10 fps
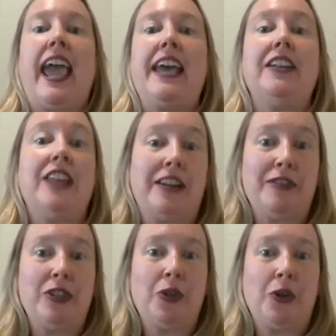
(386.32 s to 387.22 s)
And a lot
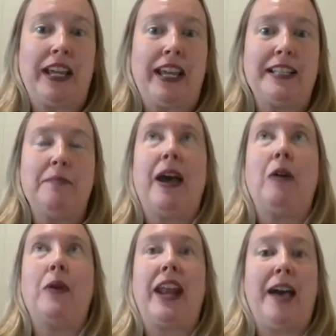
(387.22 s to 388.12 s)
of the story is
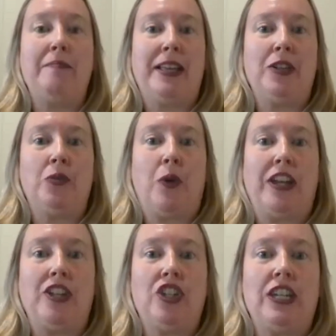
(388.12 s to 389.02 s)
about what happens
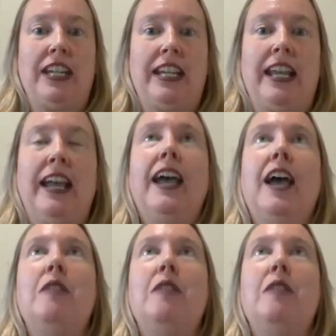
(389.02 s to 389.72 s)
when she